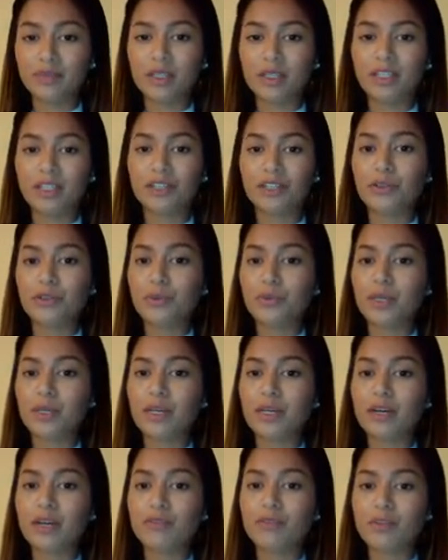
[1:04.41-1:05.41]
Here we
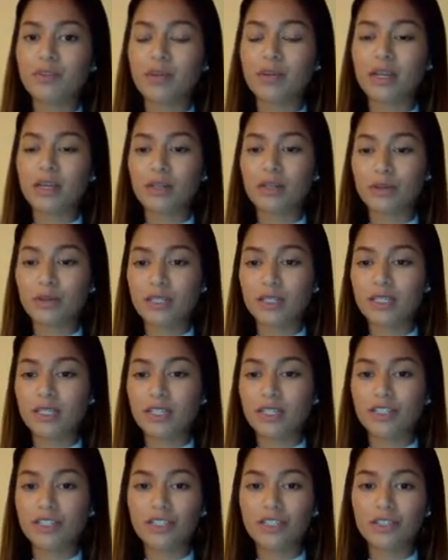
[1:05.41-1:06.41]
have to pay close
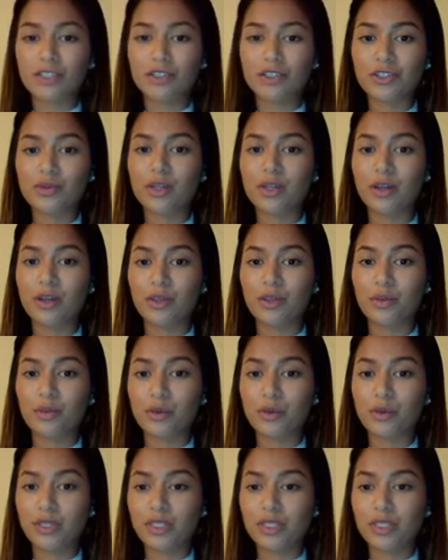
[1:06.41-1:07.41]
attention to align the
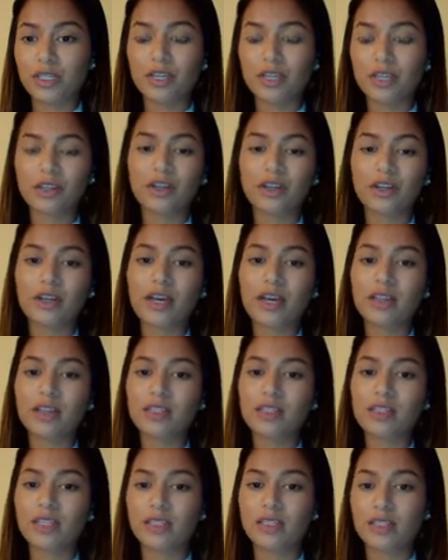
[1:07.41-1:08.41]
ones together and the
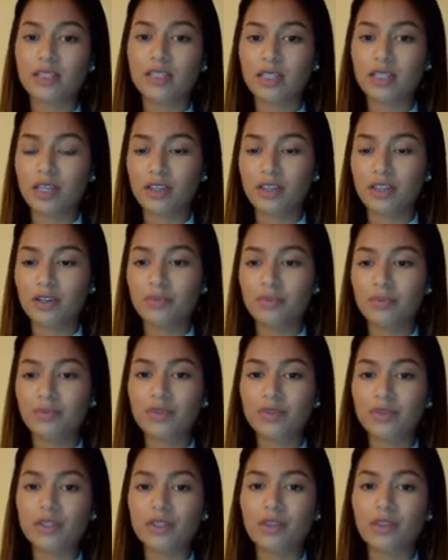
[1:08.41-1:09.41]
tens together,
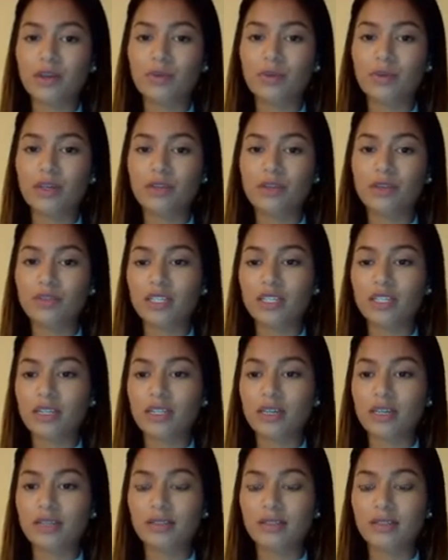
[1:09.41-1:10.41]
so that we can read it
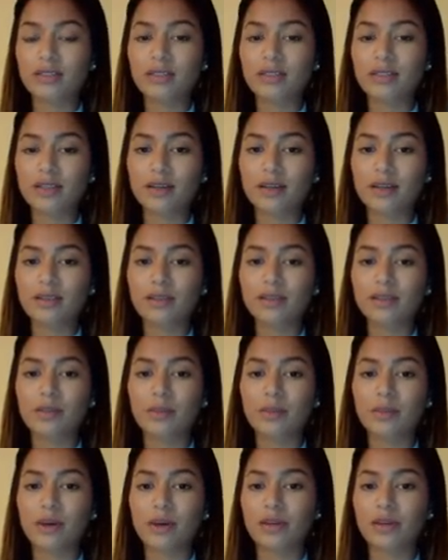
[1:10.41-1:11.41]
as 6
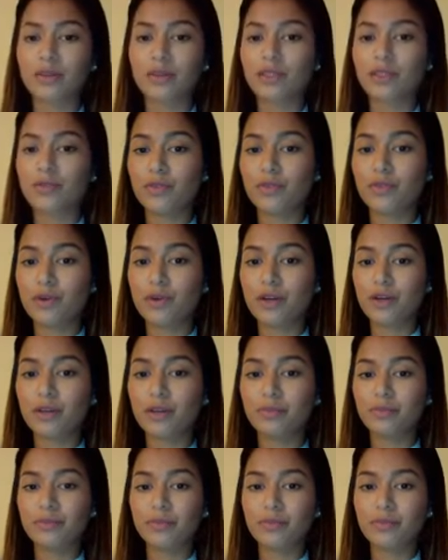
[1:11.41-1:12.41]
minus
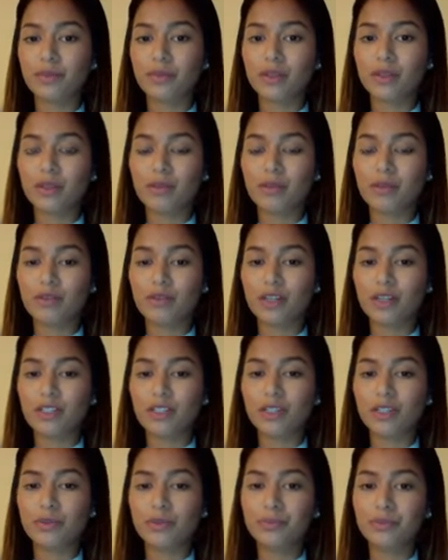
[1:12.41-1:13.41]
4, write
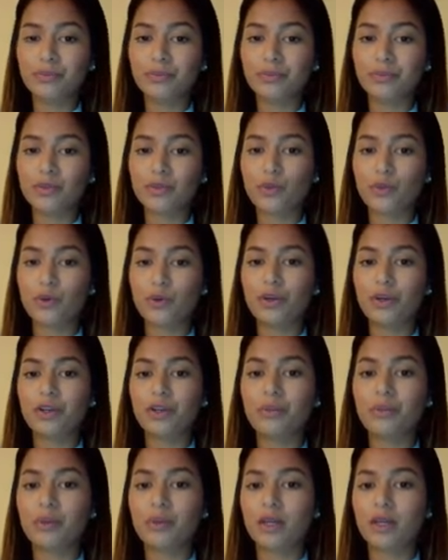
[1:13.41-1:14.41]
2,
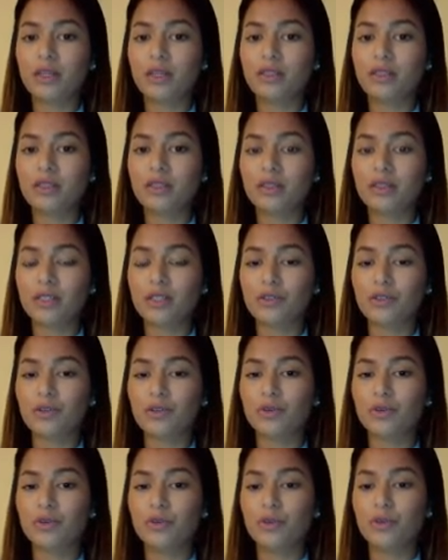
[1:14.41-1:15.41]
1 minus
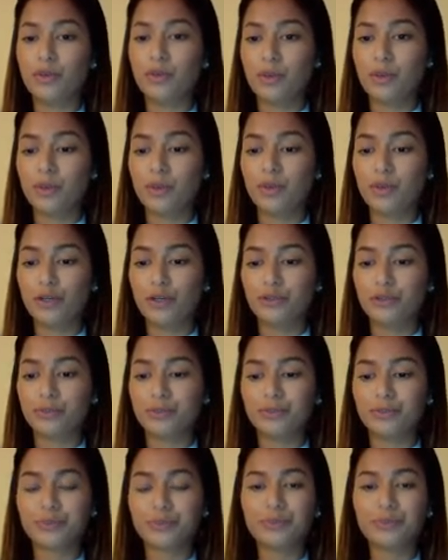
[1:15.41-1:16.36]
0 would be 1.